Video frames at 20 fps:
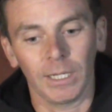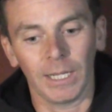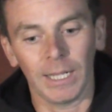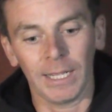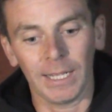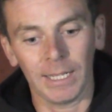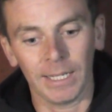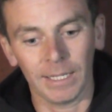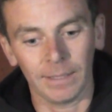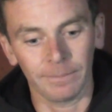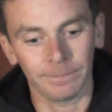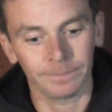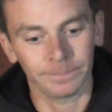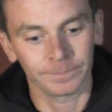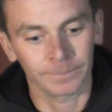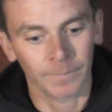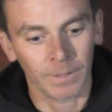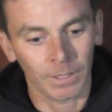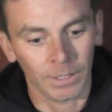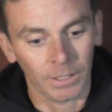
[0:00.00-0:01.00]

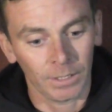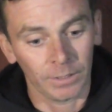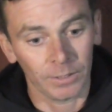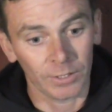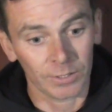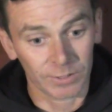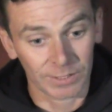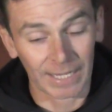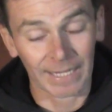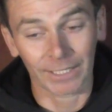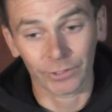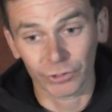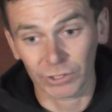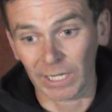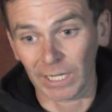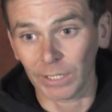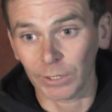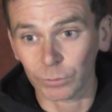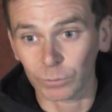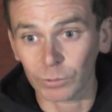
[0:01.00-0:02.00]
The second
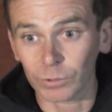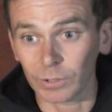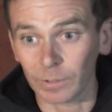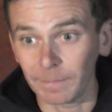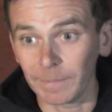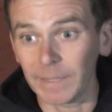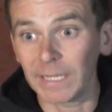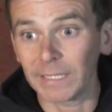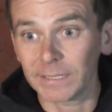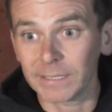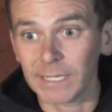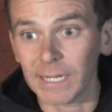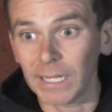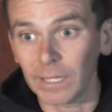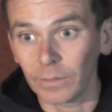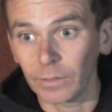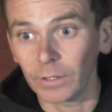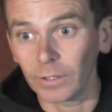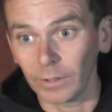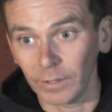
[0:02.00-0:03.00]
challenge was to
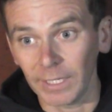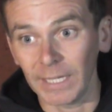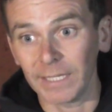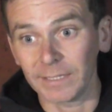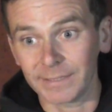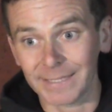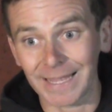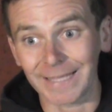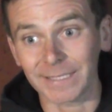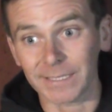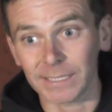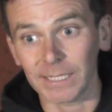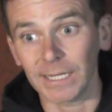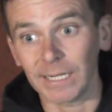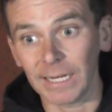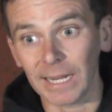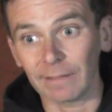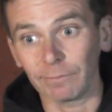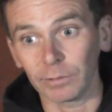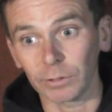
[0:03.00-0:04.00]
maintain the intensity
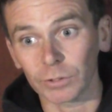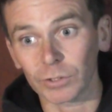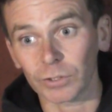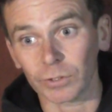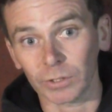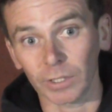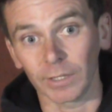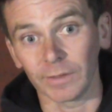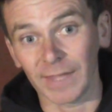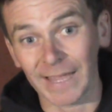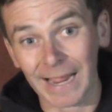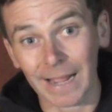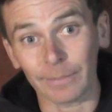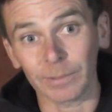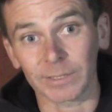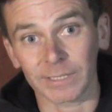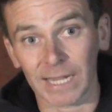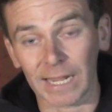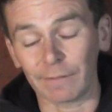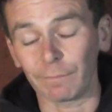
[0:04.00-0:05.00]
levels and the
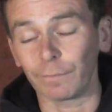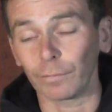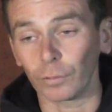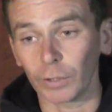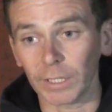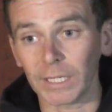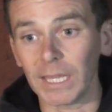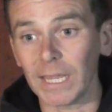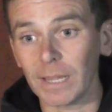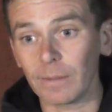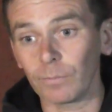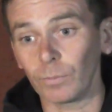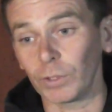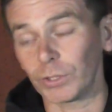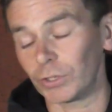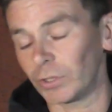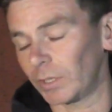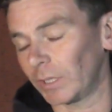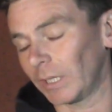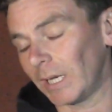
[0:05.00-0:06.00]
appetite for the game,
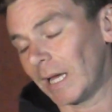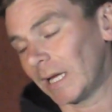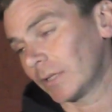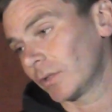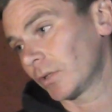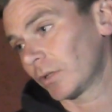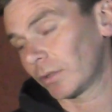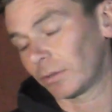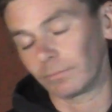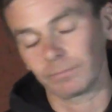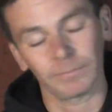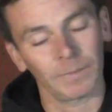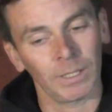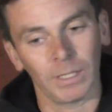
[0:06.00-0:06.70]
which the lads